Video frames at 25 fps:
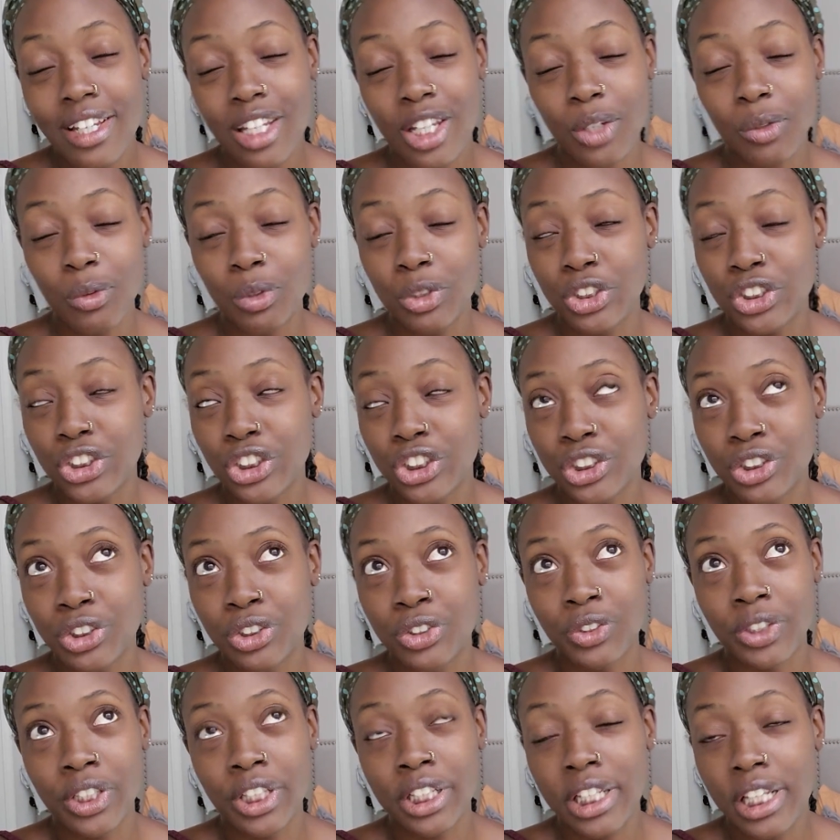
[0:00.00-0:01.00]
It was just
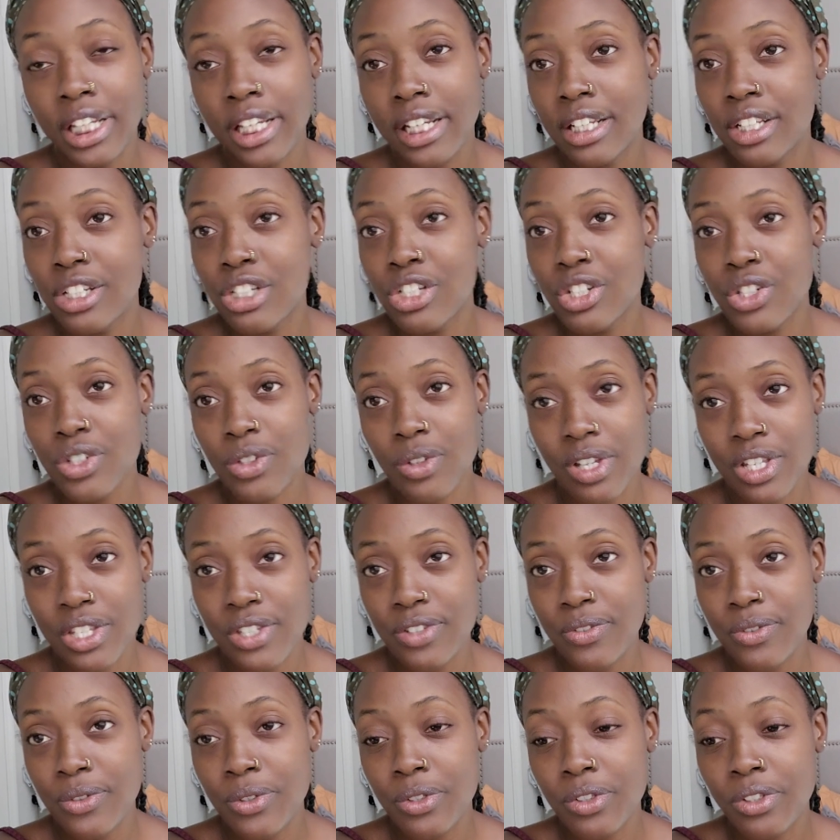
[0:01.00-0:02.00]
draining and
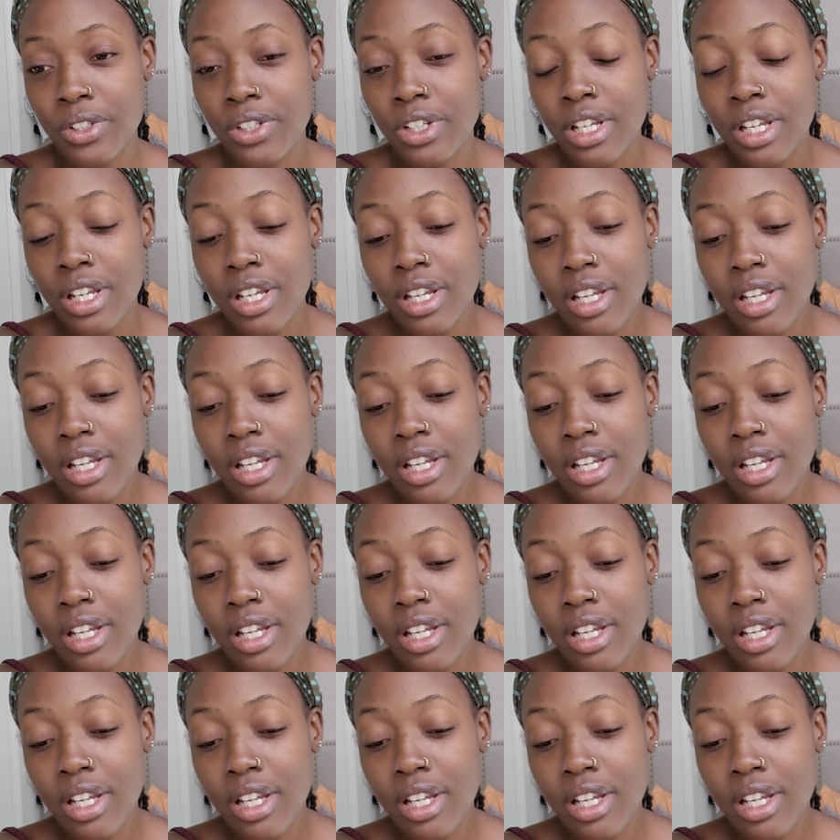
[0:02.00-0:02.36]
stressful.